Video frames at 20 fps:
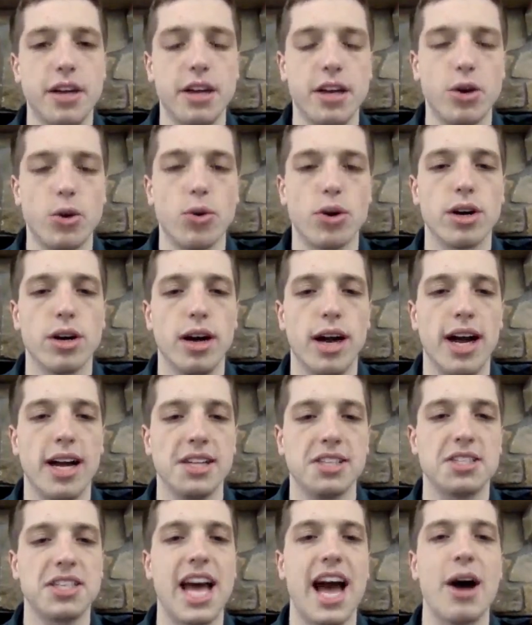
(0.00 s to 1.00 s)

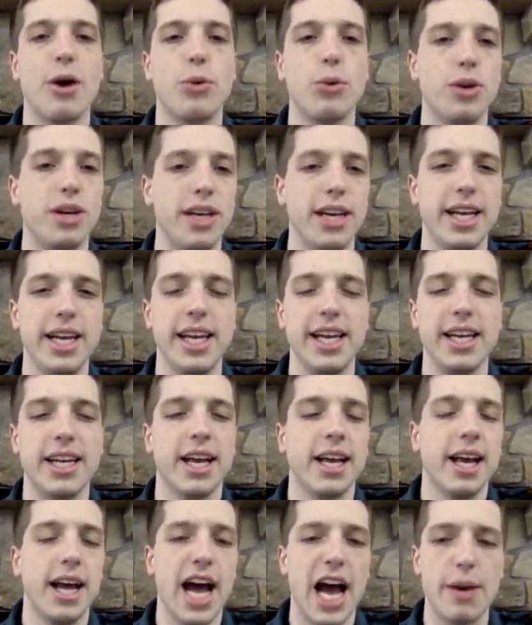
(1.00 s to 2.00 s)
your scout would
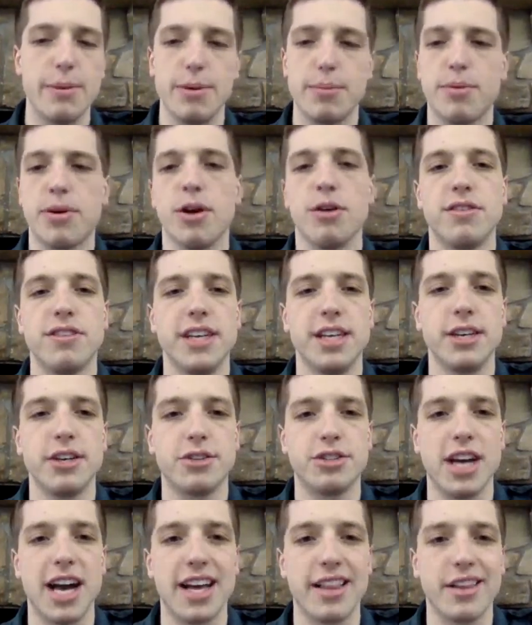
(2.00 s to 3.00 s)
need ibuprofen
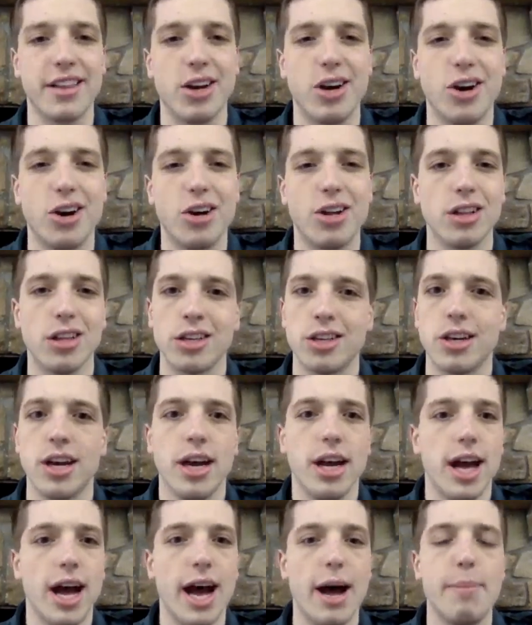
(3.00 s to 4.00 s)
or Tylenol or
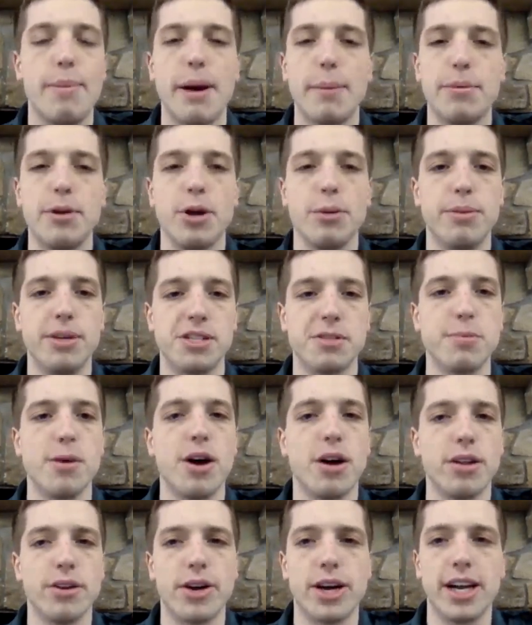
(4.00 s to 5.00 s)

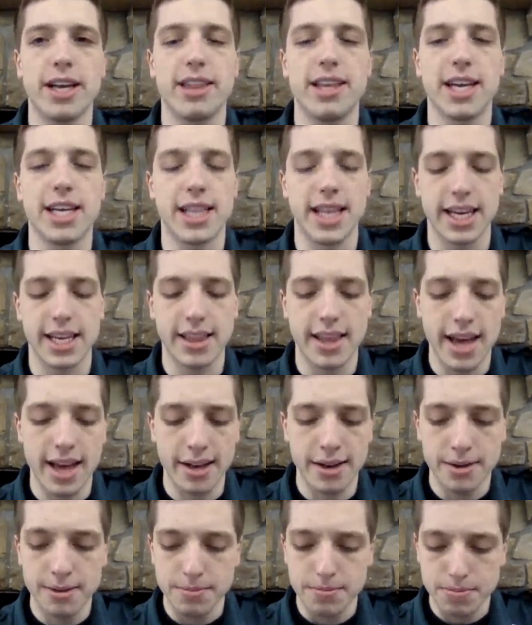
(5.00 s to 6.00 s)
Pepto-Bismol or anything like that.